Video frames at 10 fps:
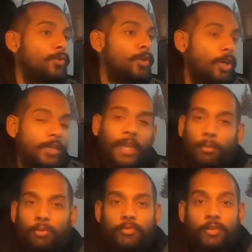could
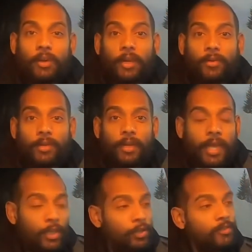get moved around,
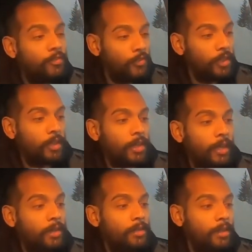and you can feel it,
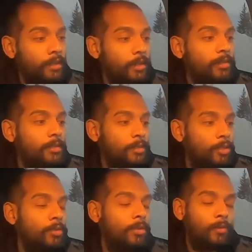and it is
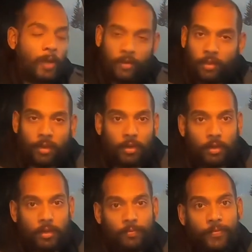due to the weight of the
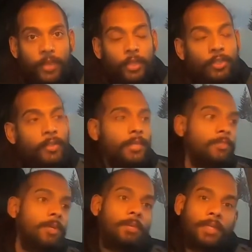car. So
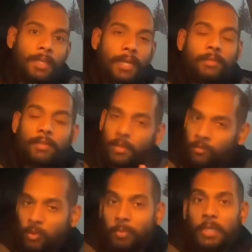that's maybe a downside
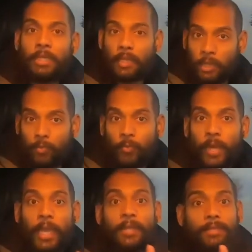of it being
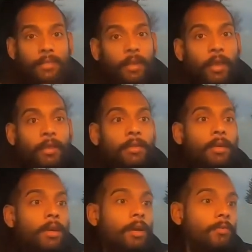lightweight and
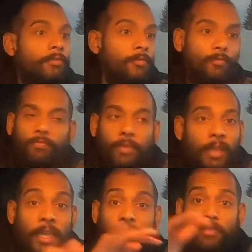
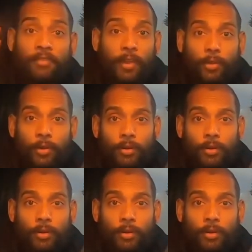like a feather,